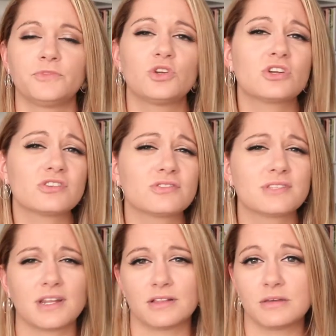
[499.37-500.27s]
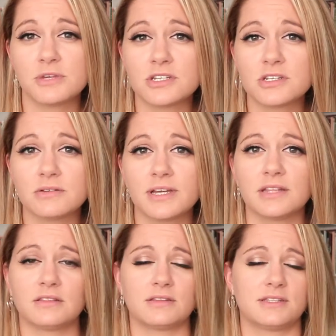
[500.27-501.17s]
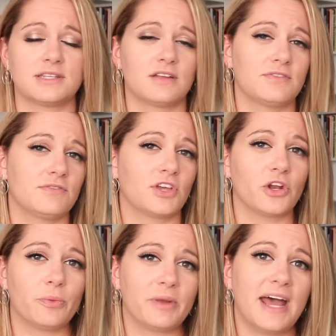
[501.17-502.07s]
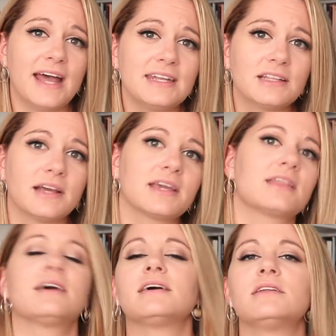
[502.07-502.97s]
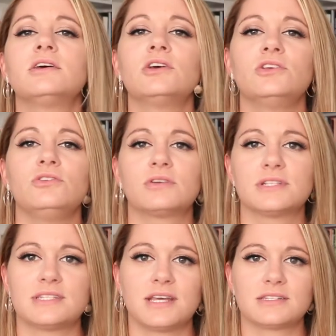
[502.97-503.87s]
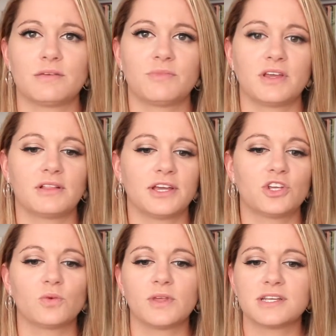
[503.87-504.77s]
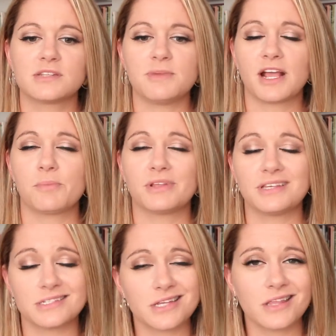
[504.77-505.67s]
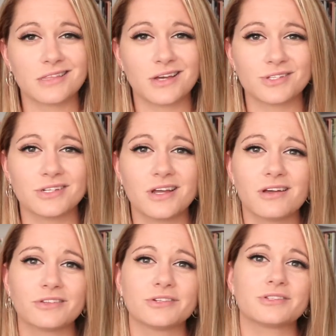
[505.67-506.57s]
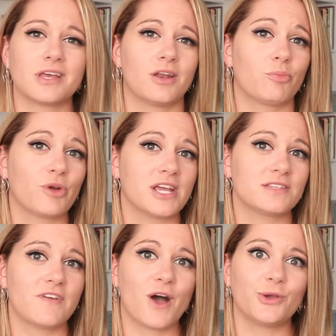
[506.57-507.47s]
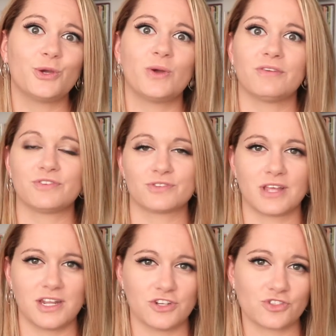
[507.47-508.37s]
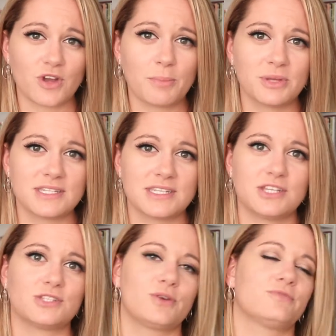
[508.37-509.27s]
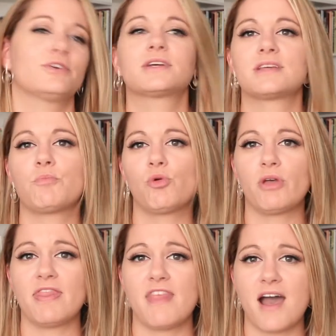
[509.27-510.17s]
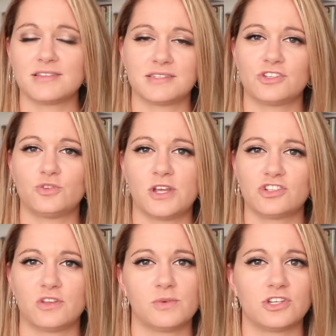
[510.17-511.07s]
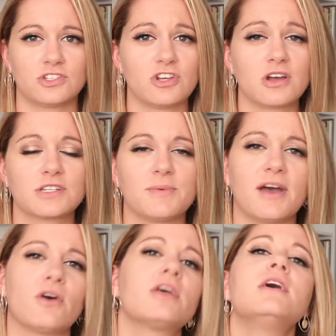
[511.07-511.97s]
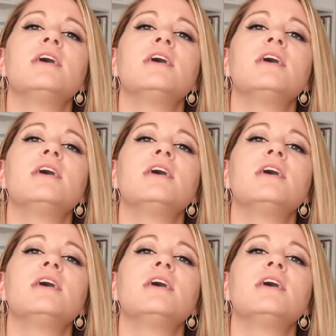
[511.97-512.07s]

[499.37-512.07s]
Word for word: You can also set a limit to it, and instead of leaving it open-ended like that, you can say something like you're willing to make up at least ten thousand dollars in appraised value if there's any discrepancy. So for example, in that situation that we just talked about,